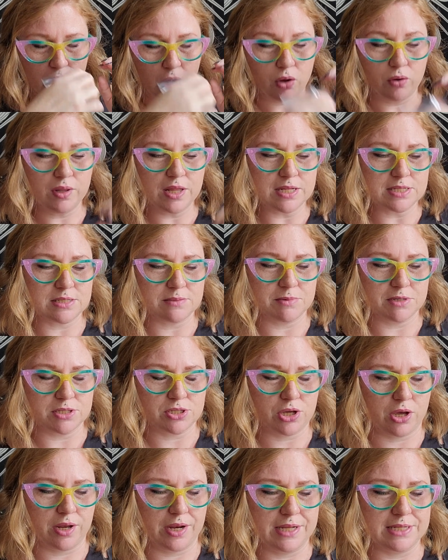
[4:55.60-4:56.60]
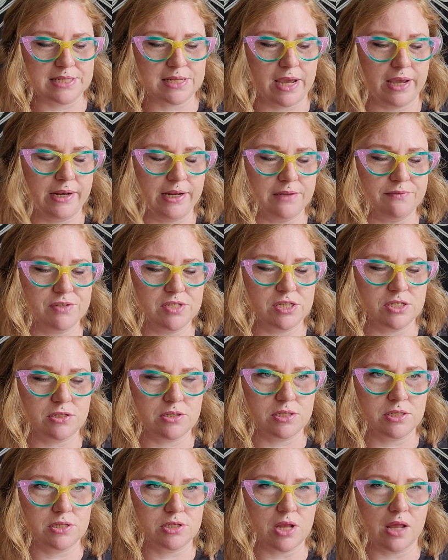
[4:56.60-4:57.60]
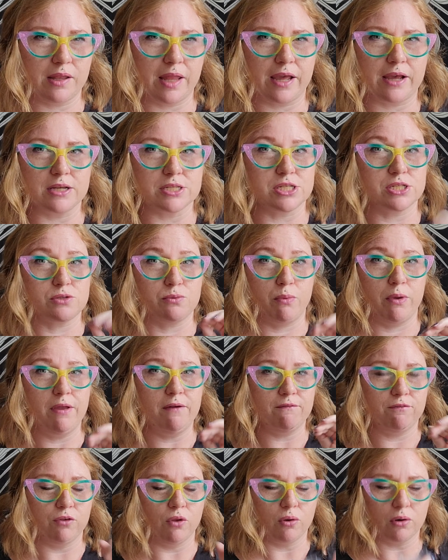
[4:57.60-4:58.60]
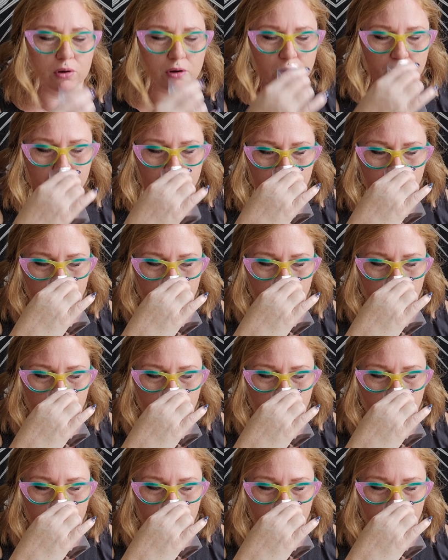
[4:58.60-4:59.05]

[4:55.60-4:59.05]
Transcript: Oh, that smells good. It's kind of like a sweet floral.